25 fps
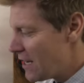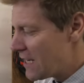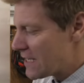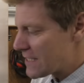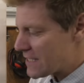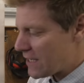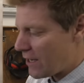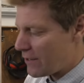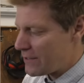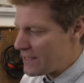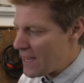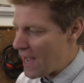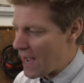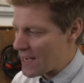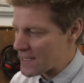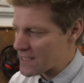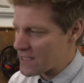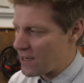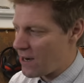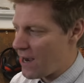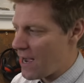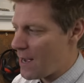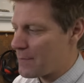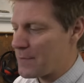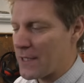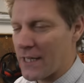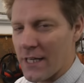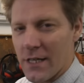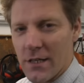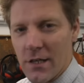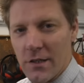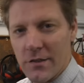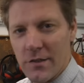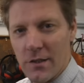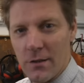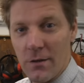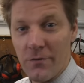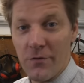So yes, I am digging
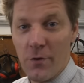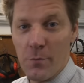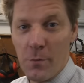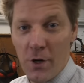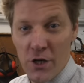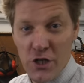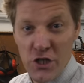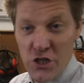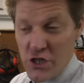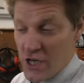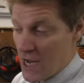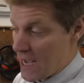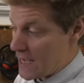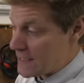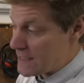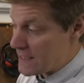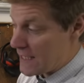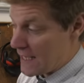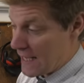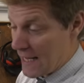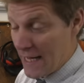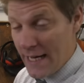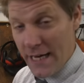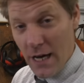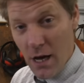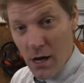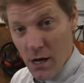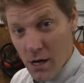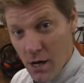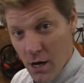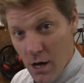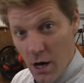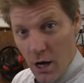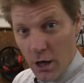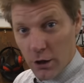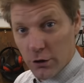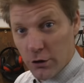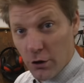a tunnel from my shed here
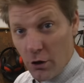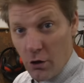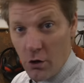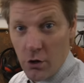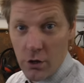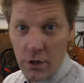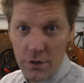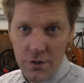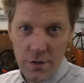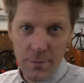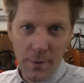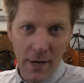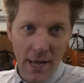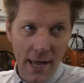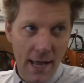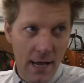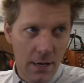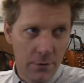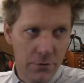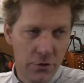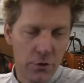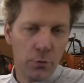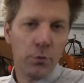along to my house,